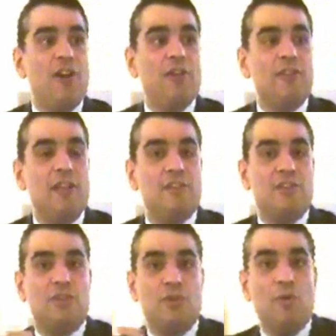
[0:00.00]
child
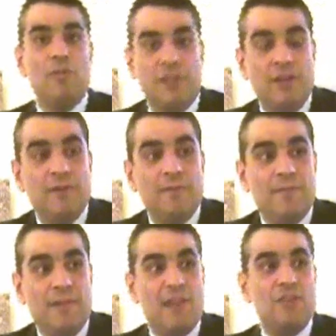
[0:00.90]
is a daughter,
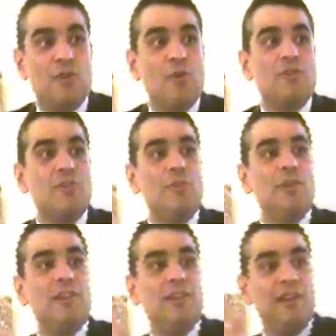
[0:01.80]
that daughter
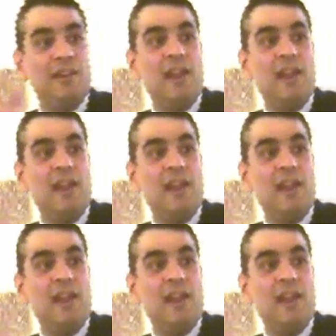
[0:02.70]
will